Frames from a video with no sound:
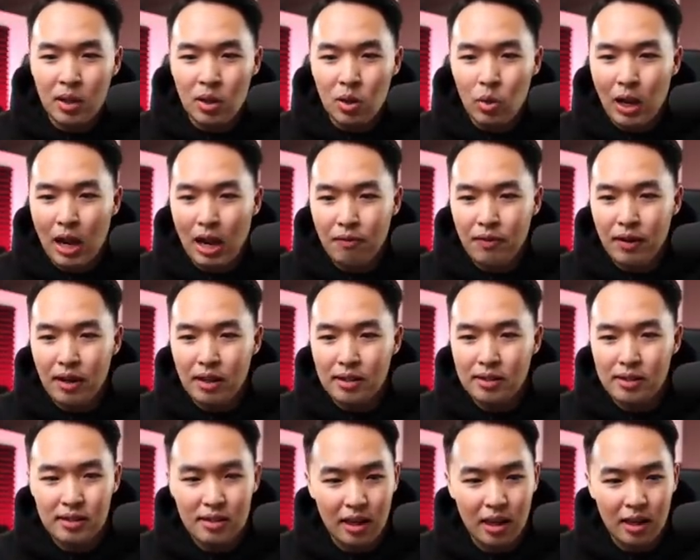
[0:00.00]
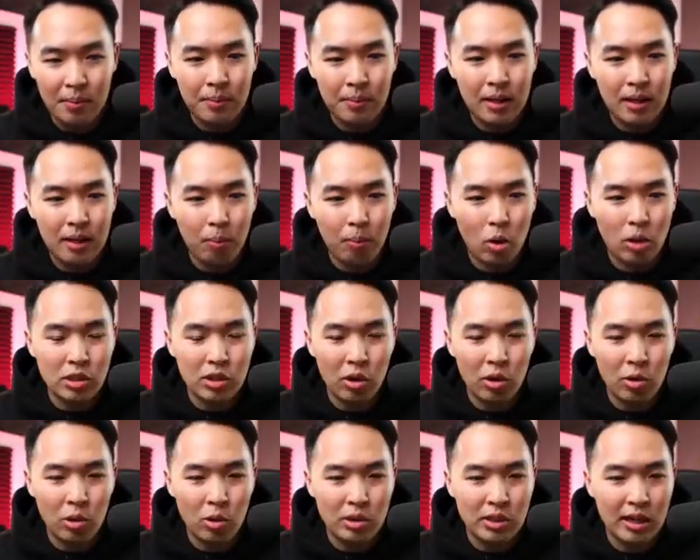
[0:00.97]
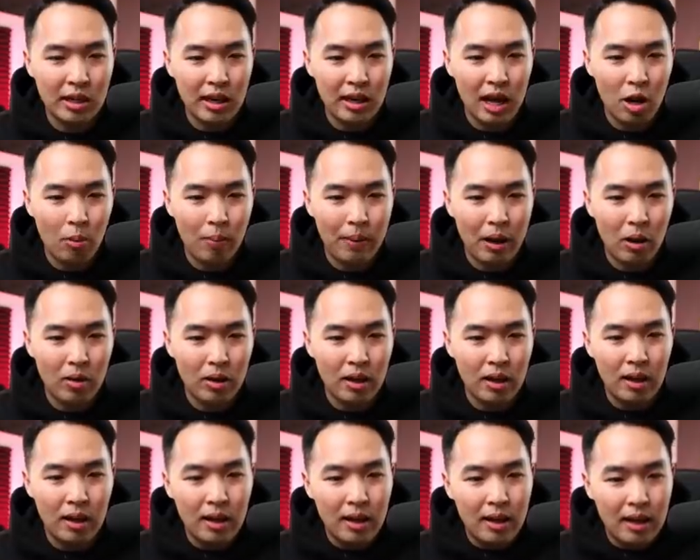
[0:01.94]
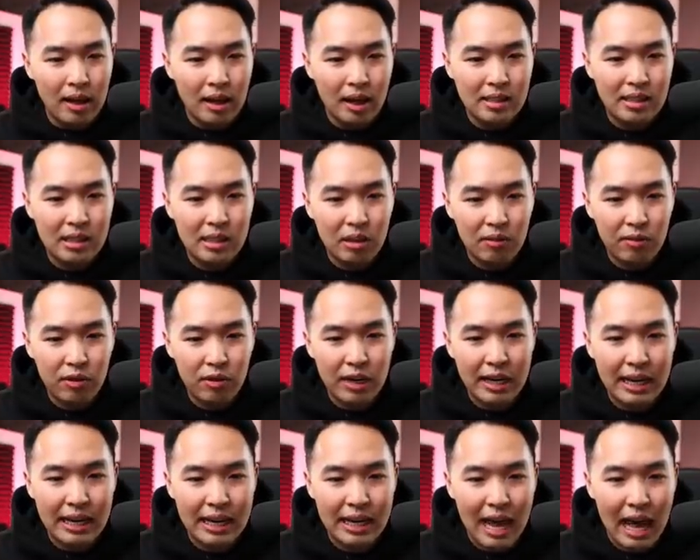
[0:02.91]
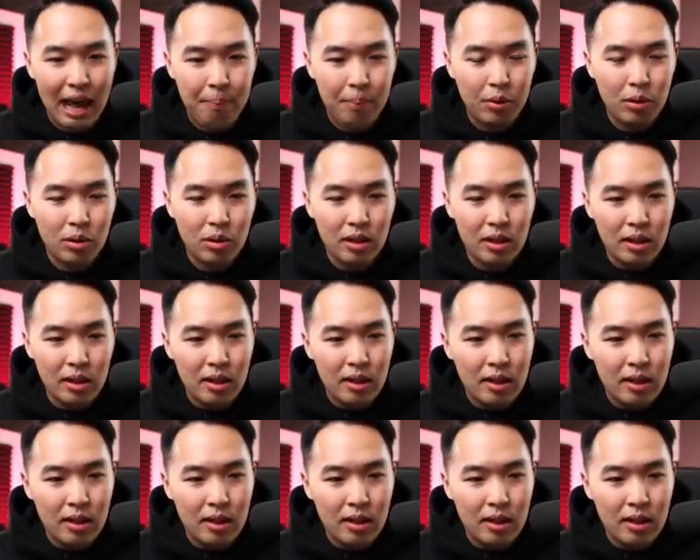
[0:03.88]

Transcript: We have uh, some more donos here. How about uh, Silvergate Capital?